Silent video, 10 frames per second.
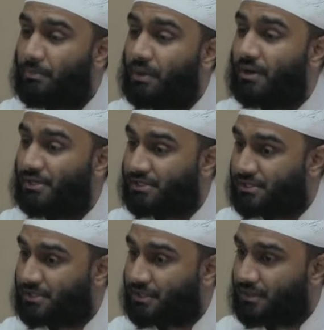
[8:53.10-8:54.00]

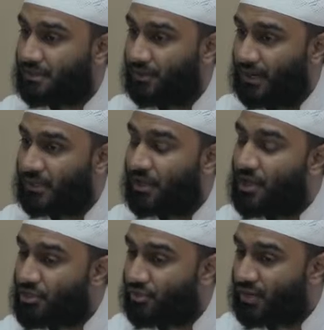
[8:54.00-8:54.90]
periods, right?
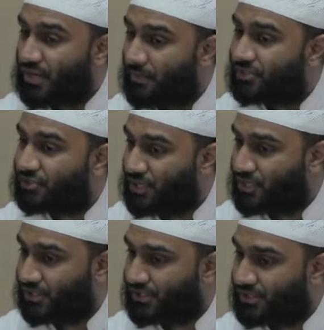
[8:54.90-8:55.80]
3
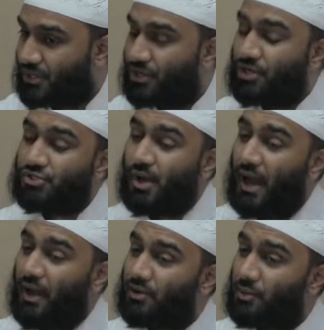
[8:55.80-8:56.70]
menstruations. So
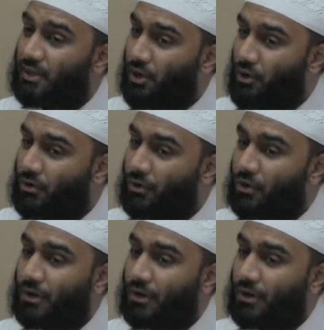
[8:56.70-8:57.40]
how do we know